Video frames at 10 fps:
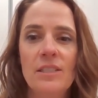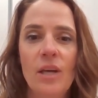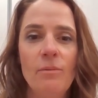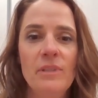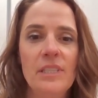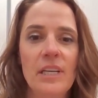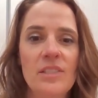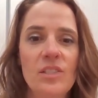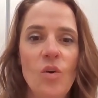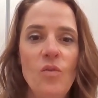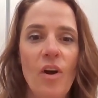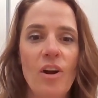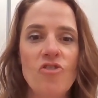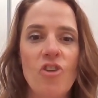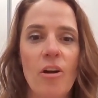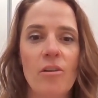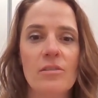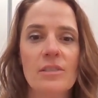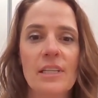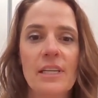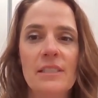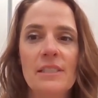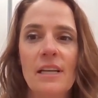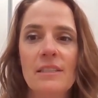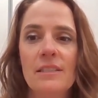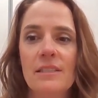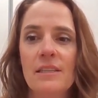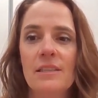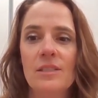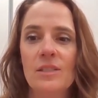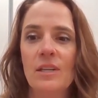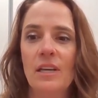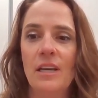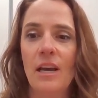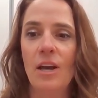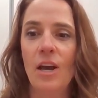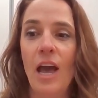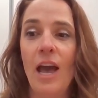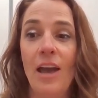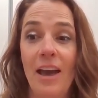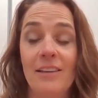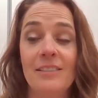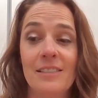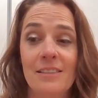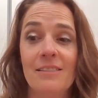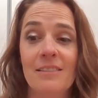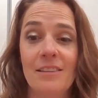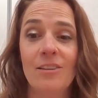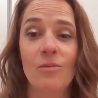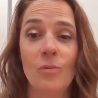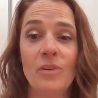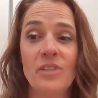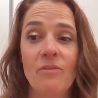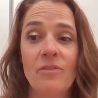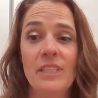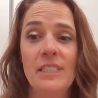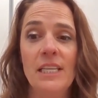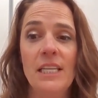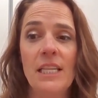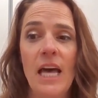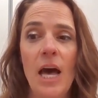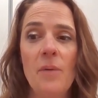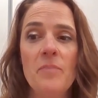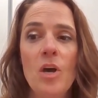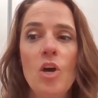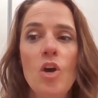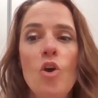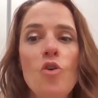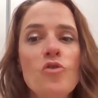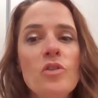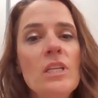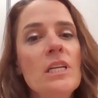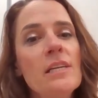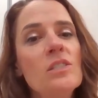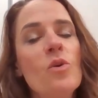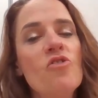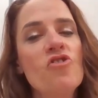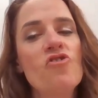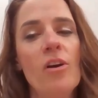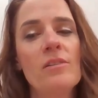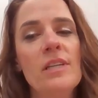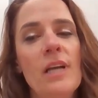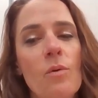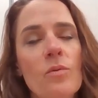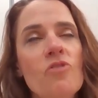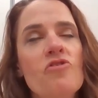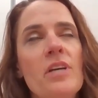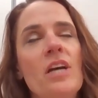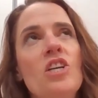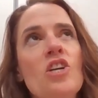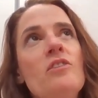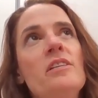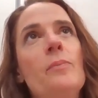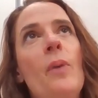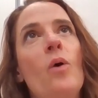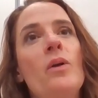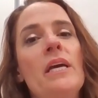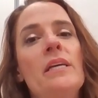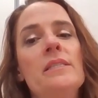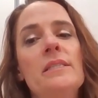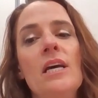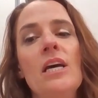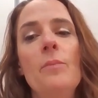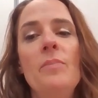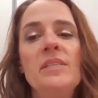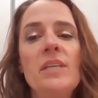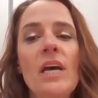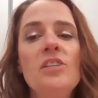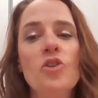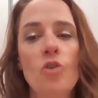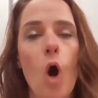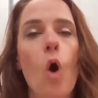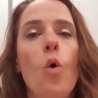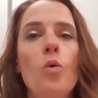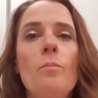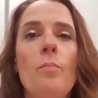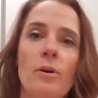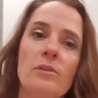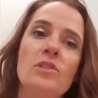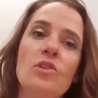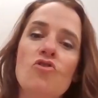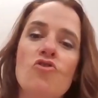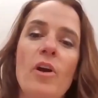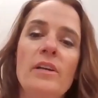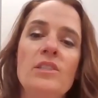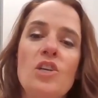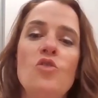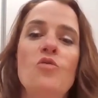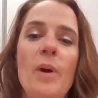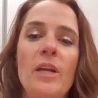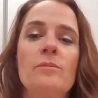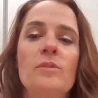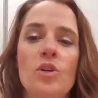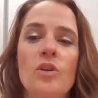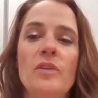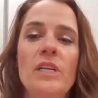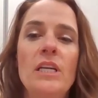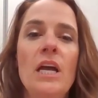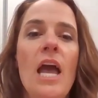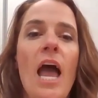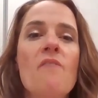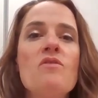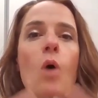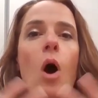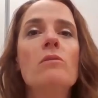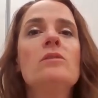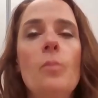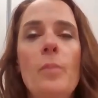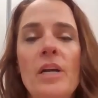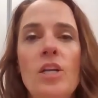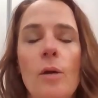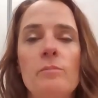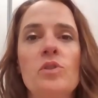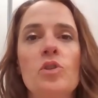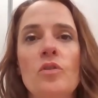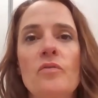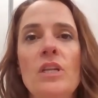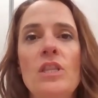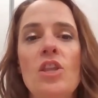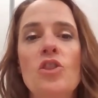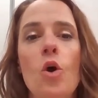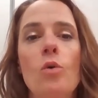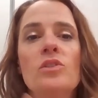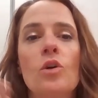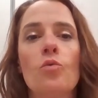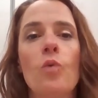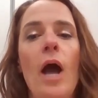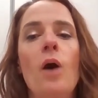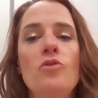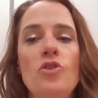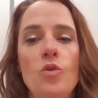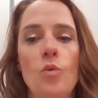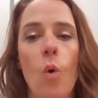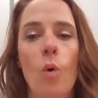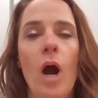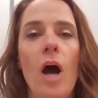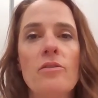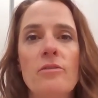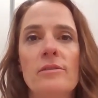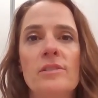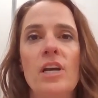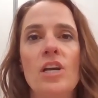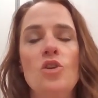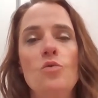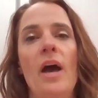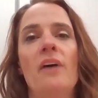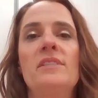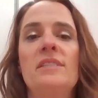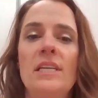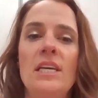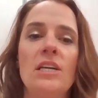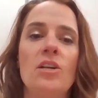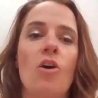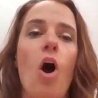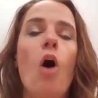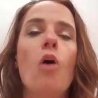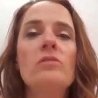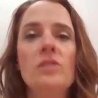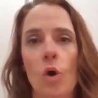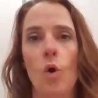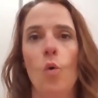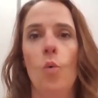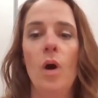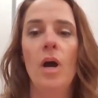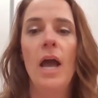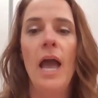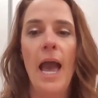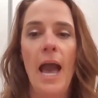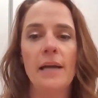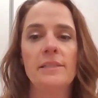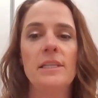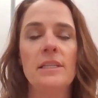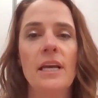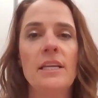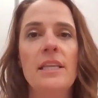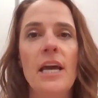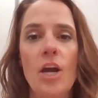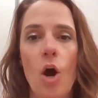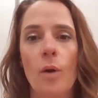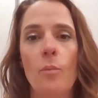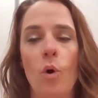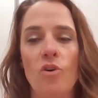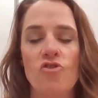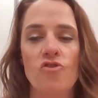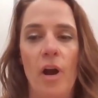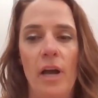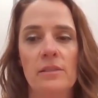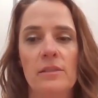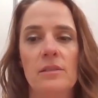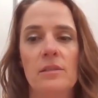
So I would say so far, Charles, the consensus is yes, that we're definitely seeing that. So then the next question Charles and I were really just kind of curious about is, besides your own personal stress that you've been observing, have you also been observing that those around you or others that you have seen are also acting like they are more stressed?